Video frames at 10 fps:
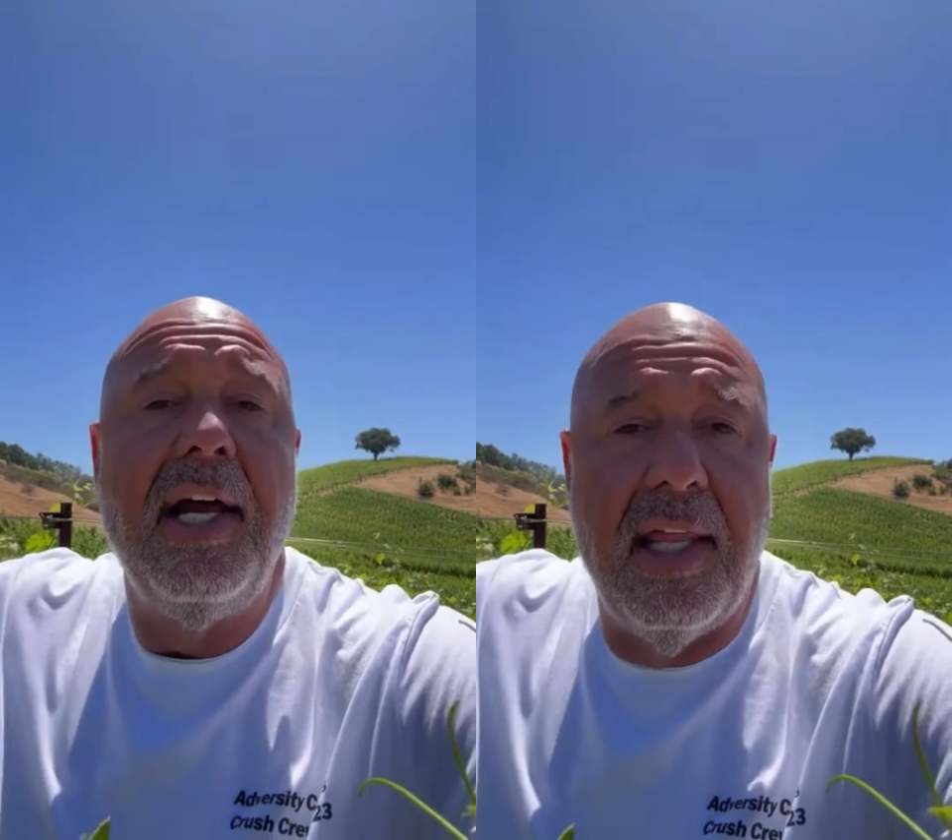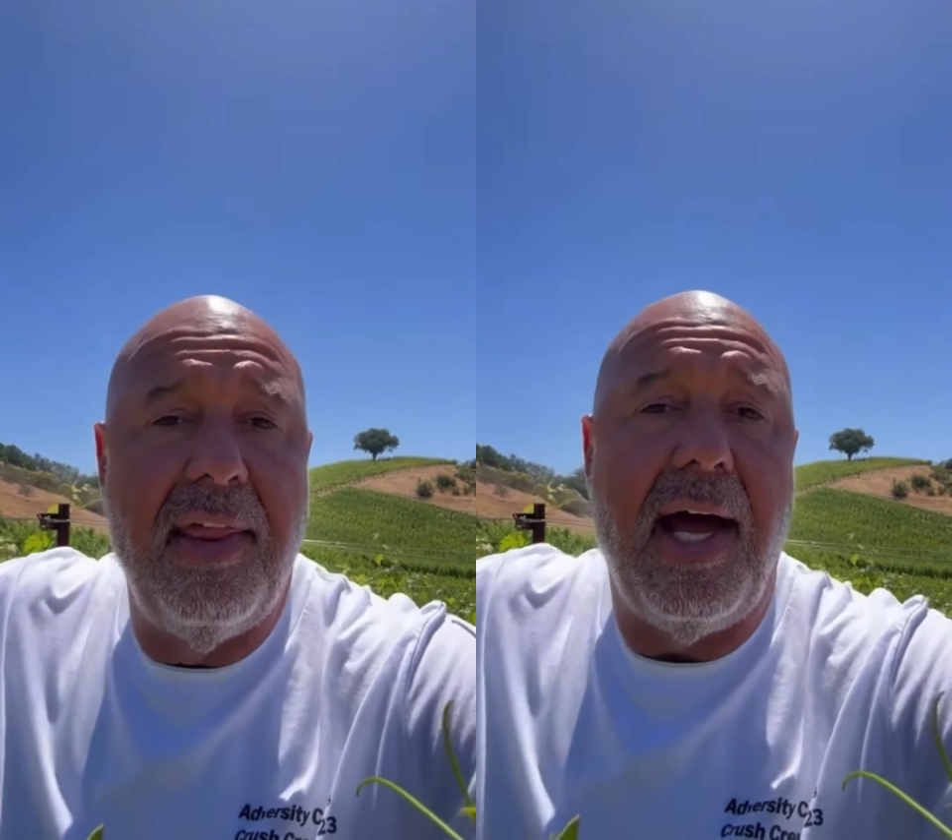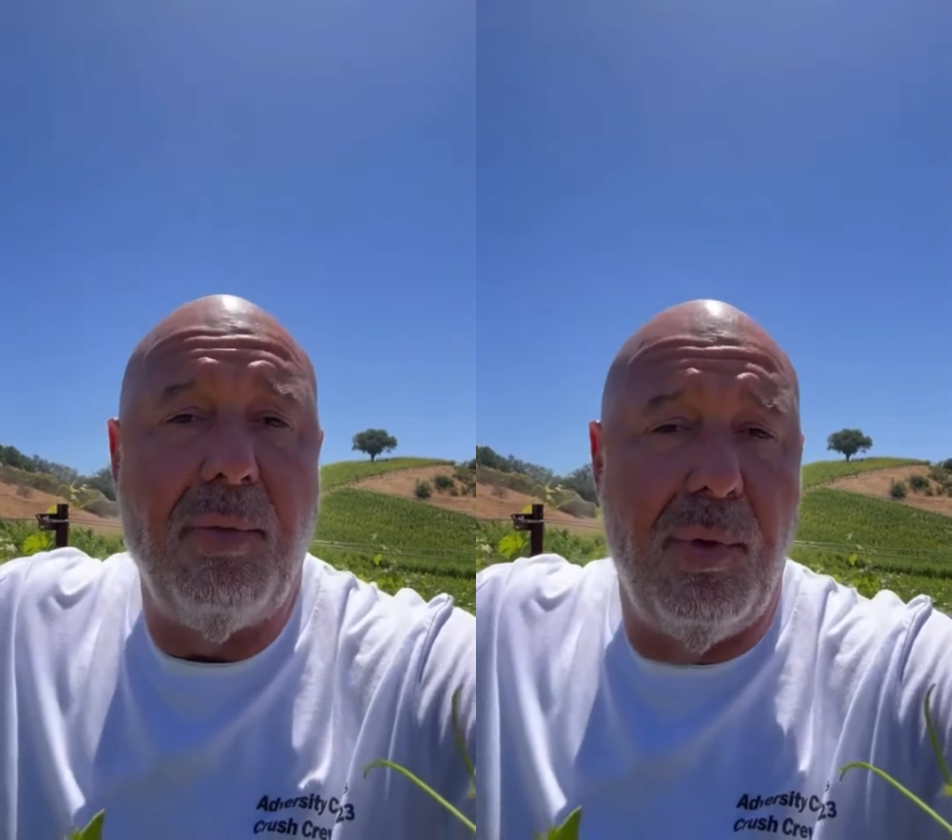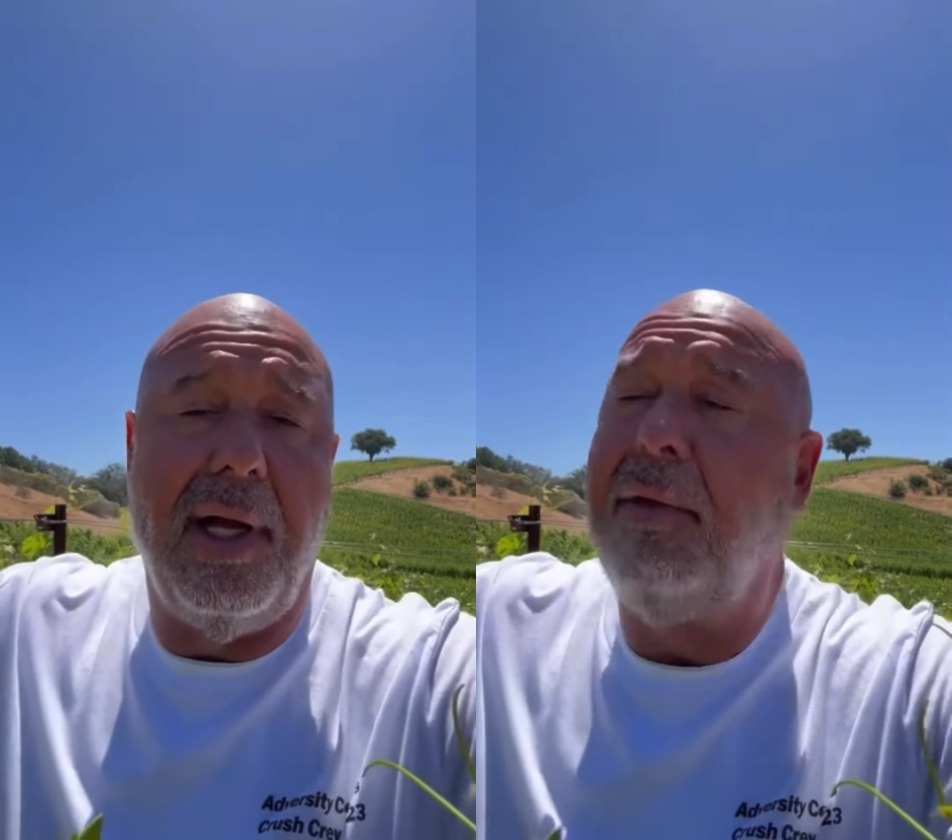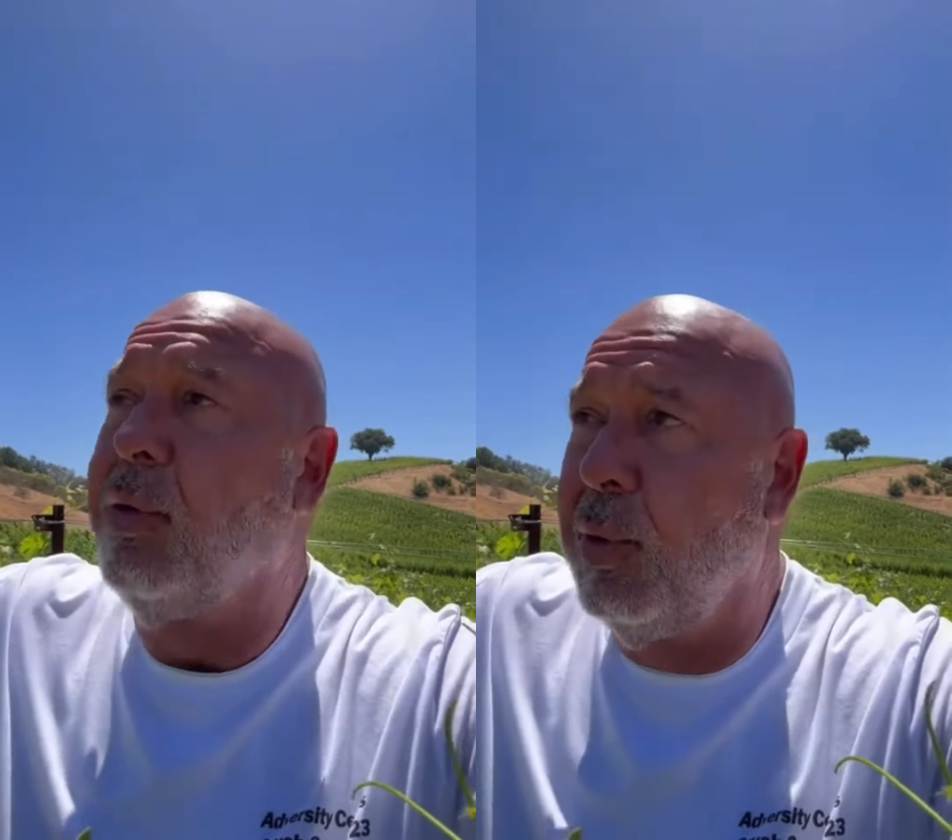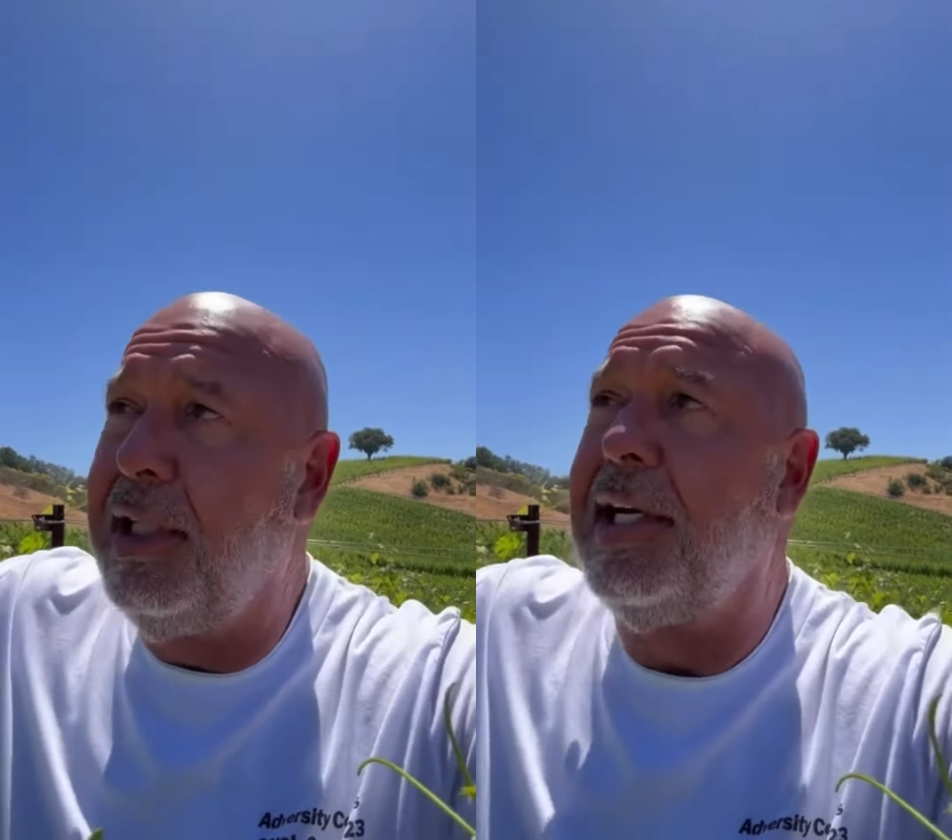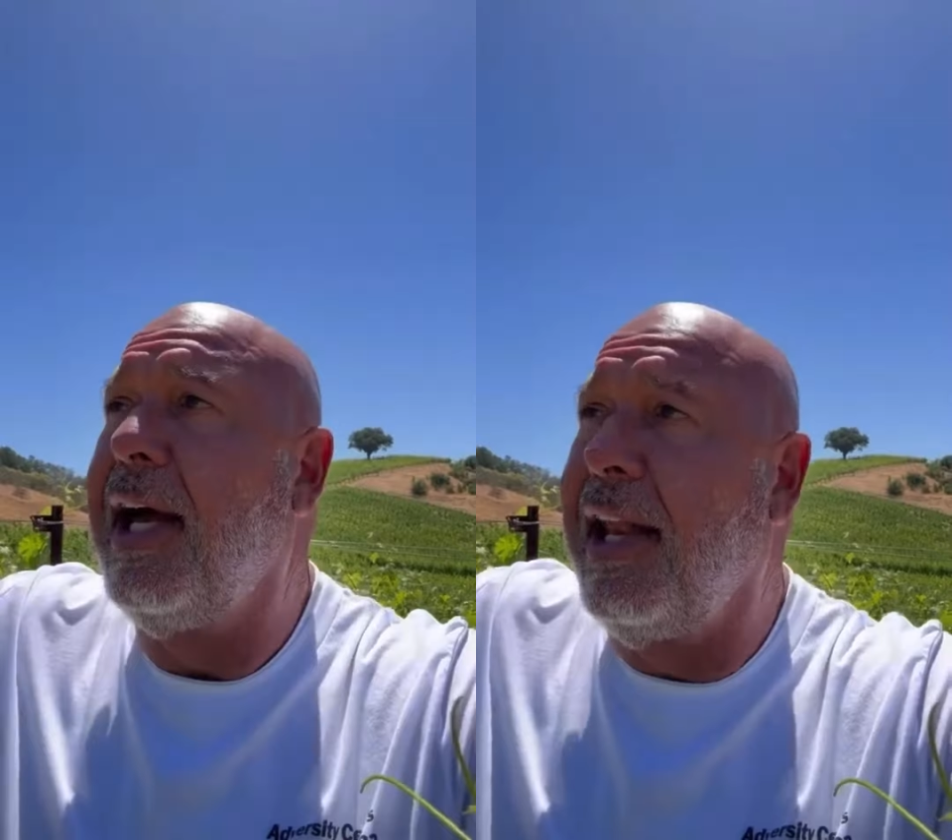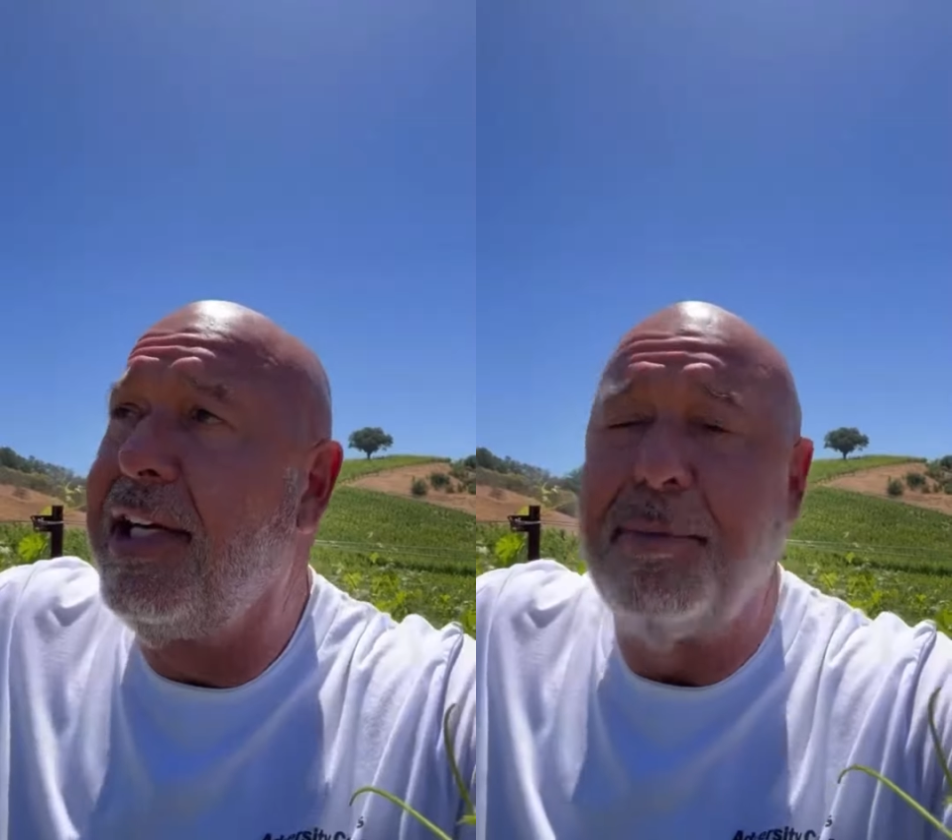that, well, Reed and I
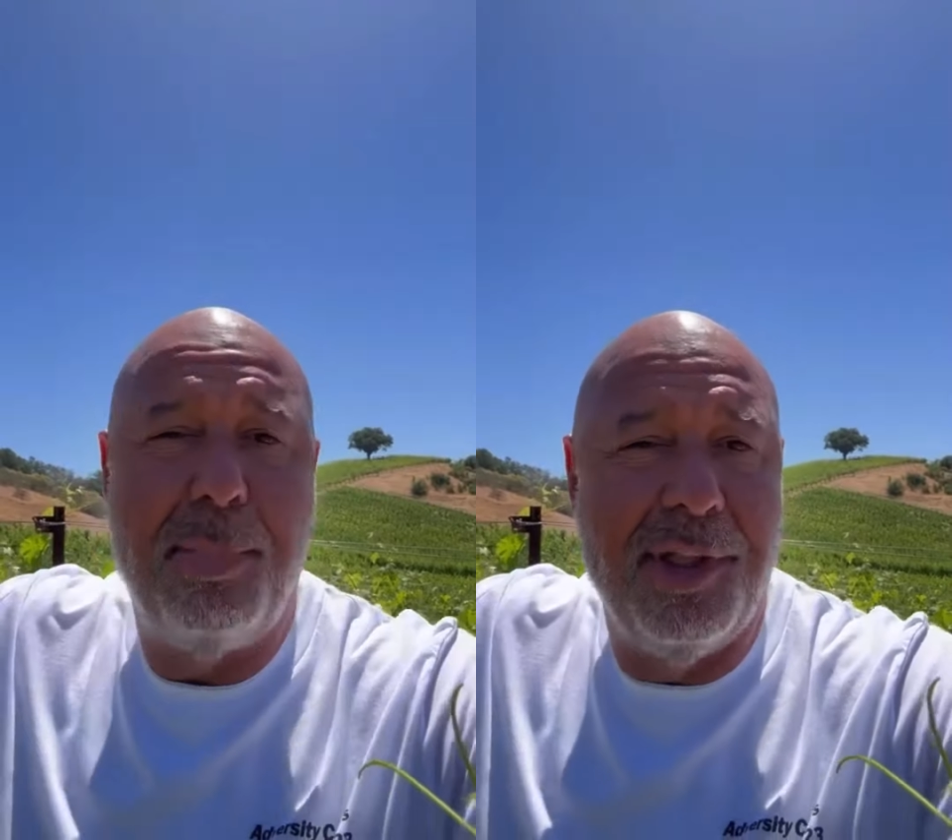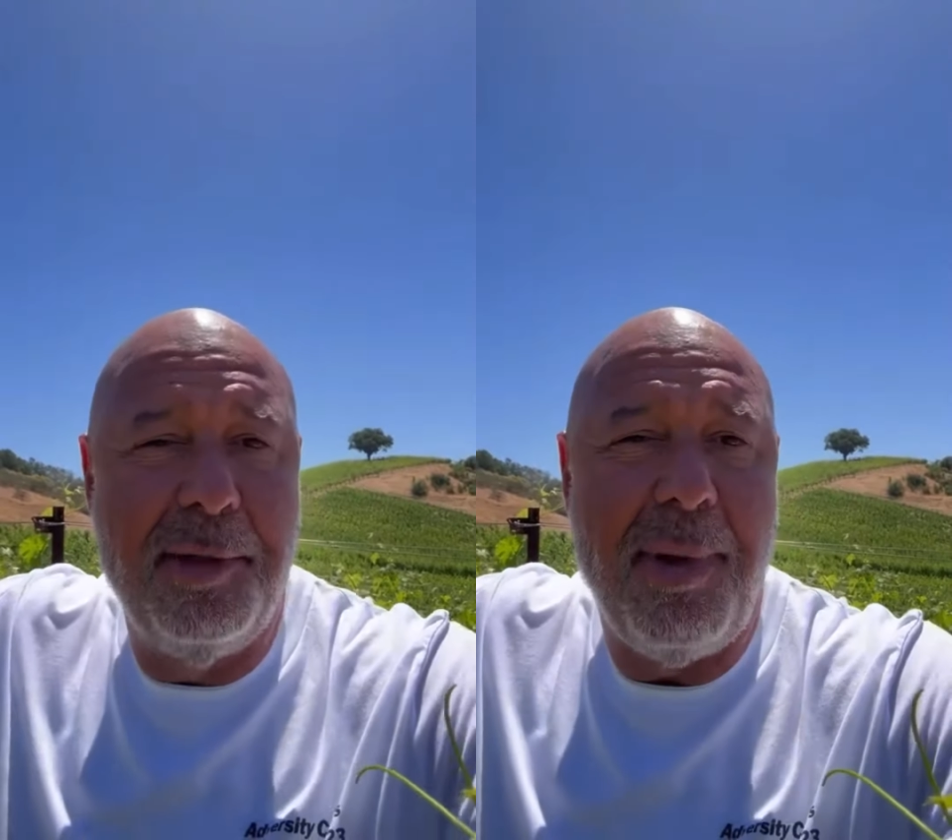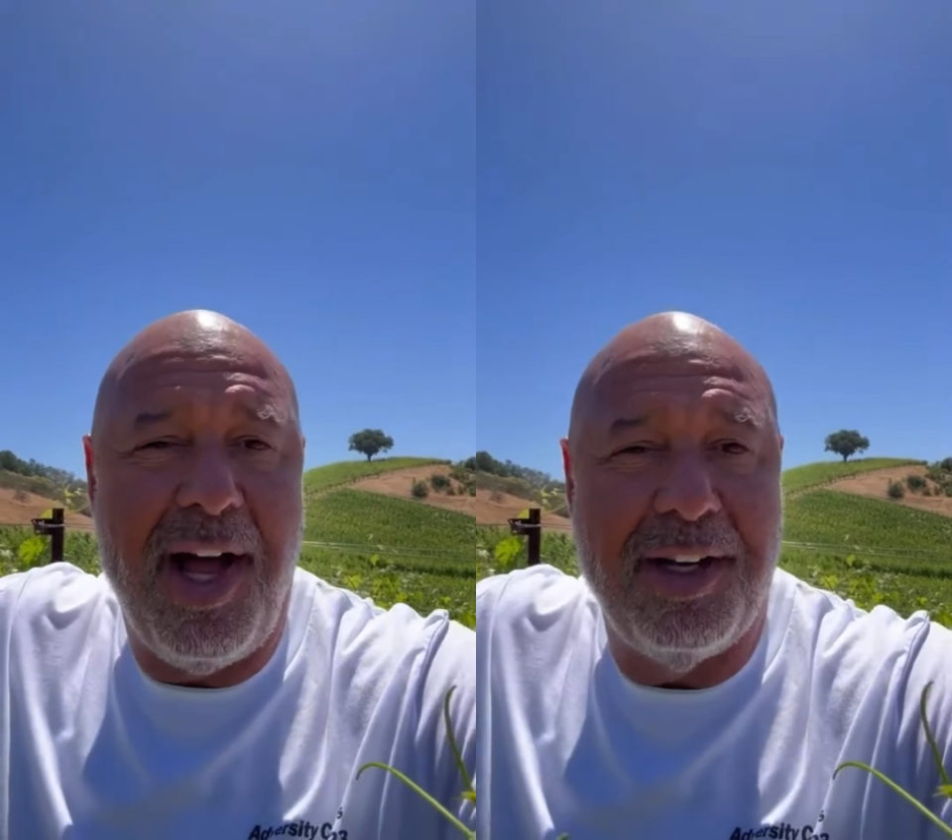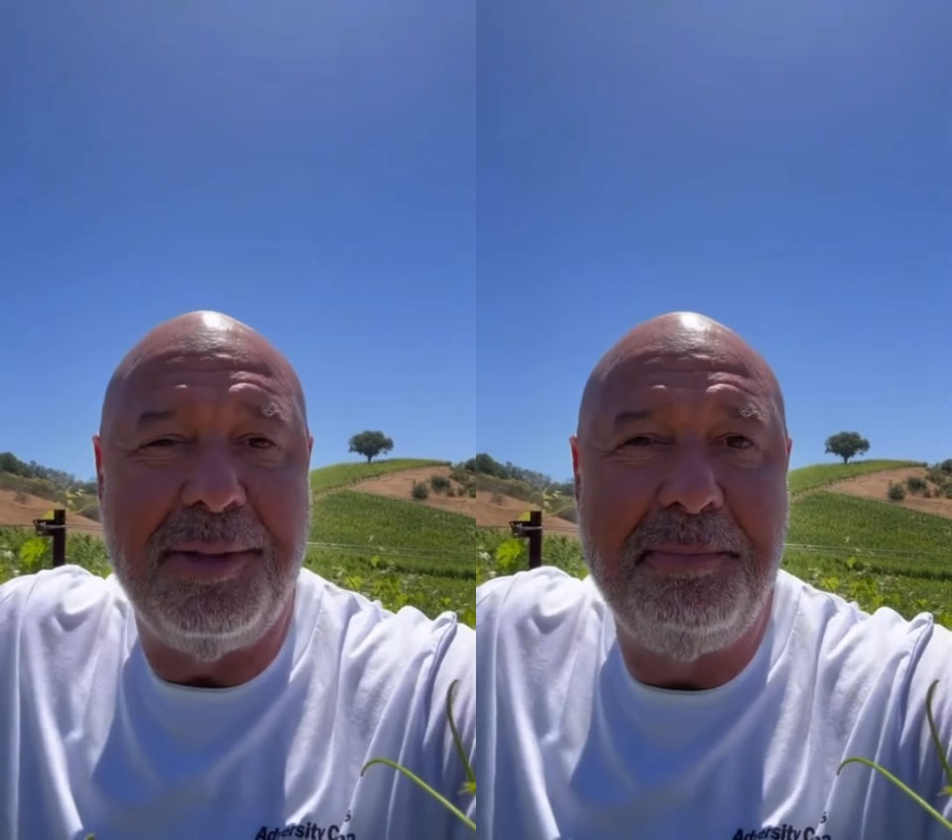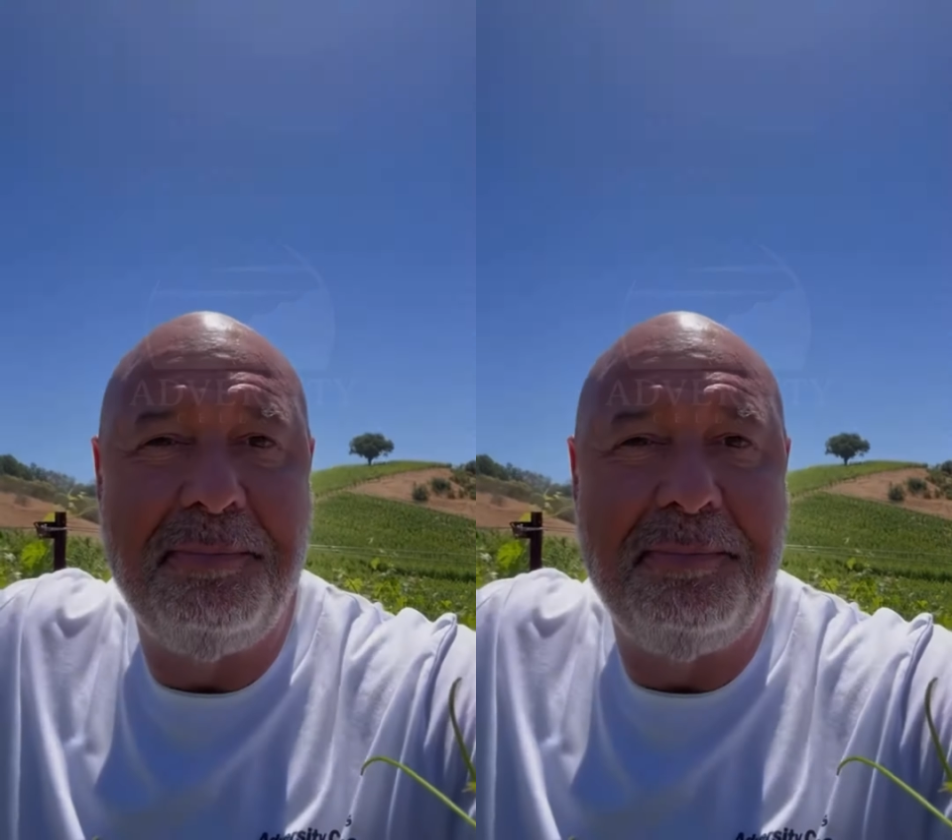like to put in the bottle.